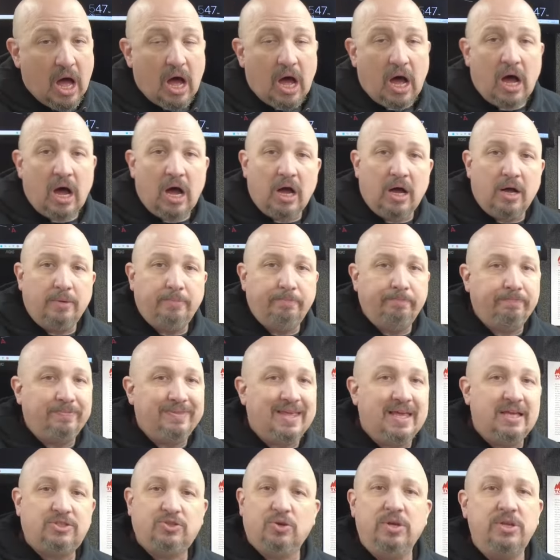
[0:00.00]
Um,
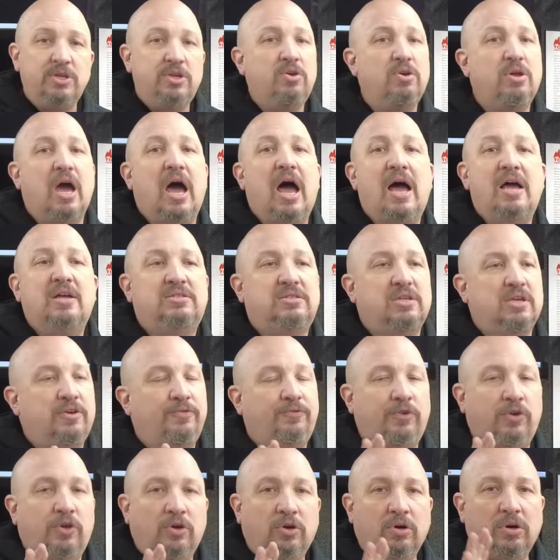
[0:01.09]
it's on you guys.
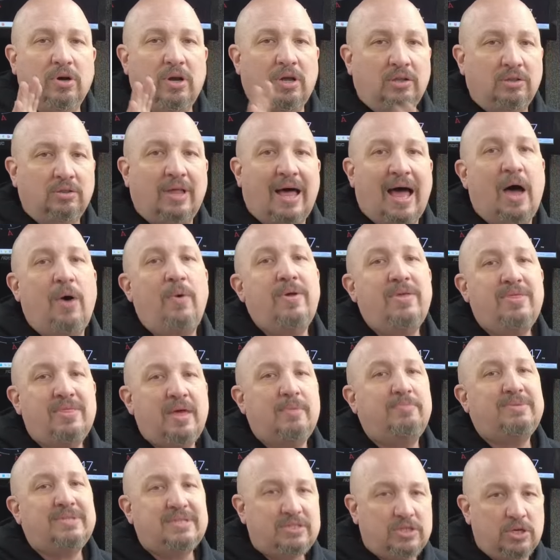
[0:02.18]
If you're allowing
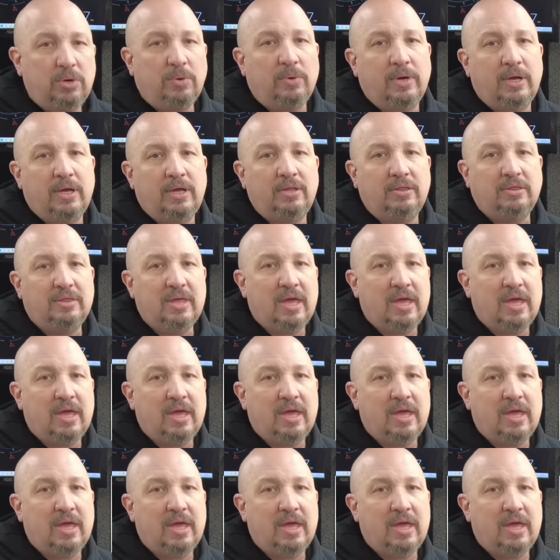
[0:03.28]
them to do it,